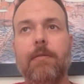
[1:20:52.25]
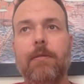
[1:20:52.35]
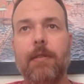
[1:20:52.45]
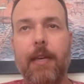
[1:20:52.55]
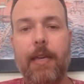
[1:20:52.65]

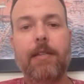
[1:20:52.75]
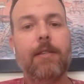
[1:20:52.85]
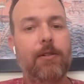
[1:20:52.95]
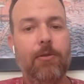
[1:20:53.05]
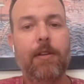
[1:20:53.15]
they
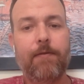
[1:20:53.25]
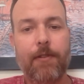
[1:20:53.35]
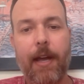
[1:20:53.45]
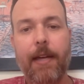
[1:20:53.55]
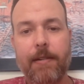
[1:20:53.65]
easily do get
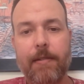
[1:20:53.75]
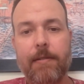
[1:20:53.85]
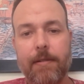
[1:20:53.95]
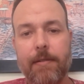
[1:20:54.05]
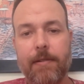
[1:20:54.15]
forgotten,
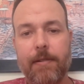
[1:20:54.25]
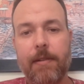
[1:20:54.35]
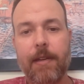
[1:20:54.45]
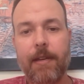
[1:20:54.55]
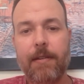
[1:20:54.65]

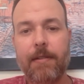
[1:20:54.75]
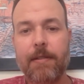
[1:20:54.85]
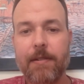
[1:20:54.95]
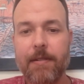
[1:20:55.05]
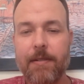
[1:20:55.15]
and
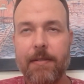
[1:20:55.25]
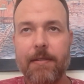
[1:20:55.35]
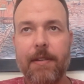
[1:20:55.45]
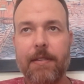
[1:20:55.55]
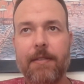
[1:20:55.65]

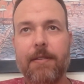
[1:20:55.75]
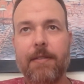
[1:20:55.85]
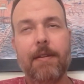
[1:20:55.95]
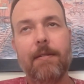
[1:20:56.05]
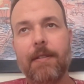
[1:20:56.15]
it's
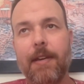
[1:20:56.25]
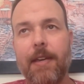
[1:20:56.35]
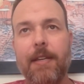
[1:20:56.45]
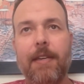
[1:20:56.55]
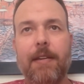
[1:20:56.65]
like
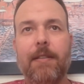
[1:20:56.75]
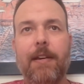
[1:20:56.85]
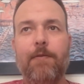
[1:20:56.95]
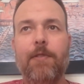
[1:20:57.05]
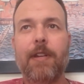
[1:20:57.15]
anything in
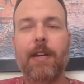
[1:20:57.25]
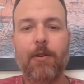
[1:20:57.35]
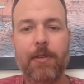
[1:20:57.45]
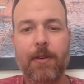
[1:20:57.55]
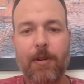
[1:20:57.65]
life, it's not
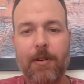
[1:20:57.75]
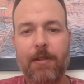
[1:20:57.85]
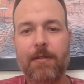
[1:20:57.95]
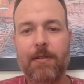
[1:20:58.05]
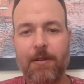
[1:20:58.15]
healthy
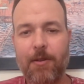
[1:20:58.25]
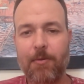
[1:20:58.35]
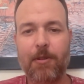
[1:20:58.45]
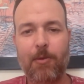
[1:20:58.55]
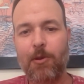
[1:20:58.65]
when you
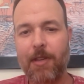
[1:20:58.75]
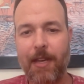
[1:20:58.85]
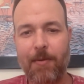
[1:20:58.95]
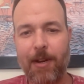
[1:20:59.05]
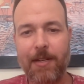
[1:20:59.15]
don't
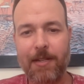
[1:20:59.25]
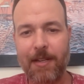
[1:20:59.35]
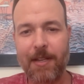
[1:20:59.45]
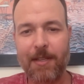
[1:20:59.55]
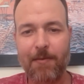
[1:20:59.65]
communicate, right? Isn't
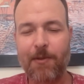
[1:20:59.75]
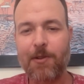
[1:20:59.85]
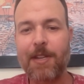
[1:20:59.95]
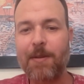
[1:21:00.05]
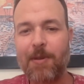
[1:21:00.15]
that like the
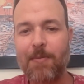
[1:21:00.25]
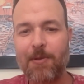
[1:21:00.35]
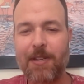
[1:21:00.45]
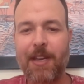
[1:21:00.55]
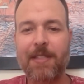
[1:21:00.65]
first thing people
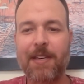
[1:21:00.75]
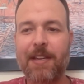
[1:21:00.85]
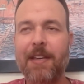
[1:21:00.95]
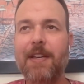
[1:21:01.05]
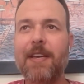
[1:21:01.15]
say in
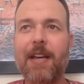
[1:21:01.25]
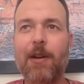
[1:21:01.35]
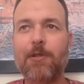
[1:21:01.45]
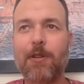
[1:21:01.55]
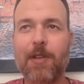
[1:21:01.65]
like
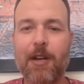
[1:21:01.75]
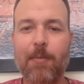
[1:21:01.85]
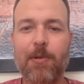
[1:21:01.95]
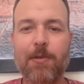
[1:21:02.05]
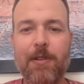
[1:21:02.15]
counseling with
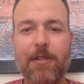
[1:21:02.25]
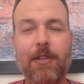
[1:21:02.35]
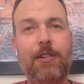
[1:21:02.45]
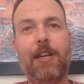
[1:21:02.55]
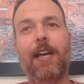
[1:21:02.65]
couples is,
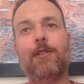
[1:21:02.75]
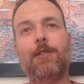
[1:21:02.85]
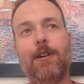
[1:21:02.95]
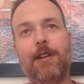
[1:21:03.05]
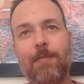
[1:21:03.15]
"Did you guys
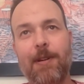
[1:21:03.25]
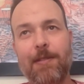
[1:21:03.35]
talk about